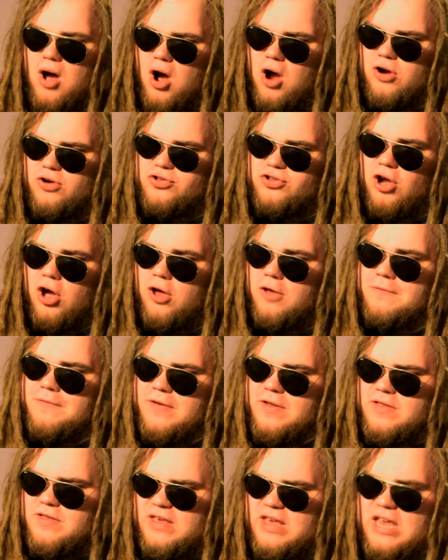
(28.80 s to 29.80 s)
Are
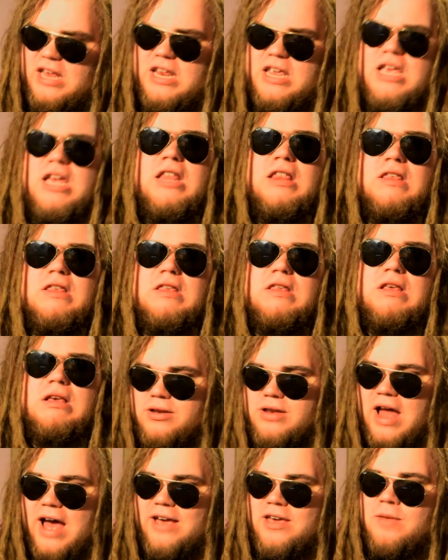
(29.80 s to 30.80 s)
dolphins idiots?
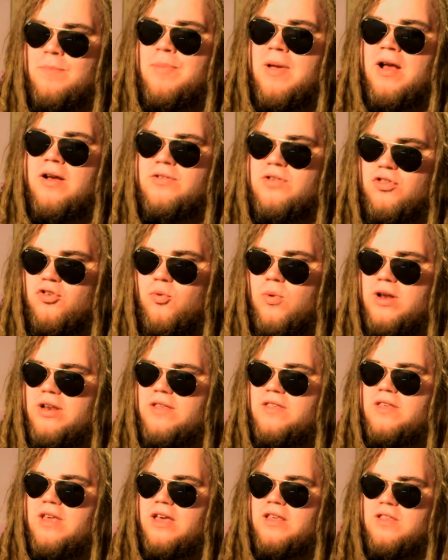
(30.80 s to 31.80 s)
Not compared to
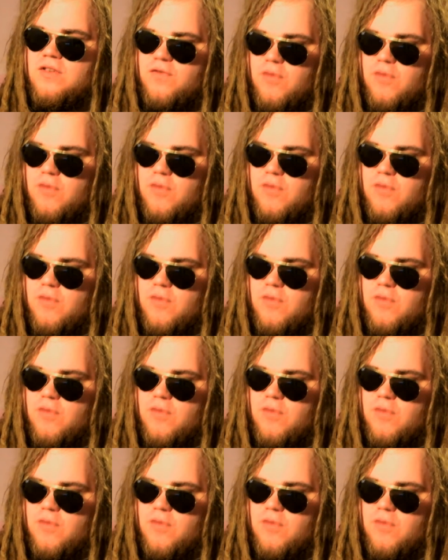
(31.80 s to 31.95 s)
26 of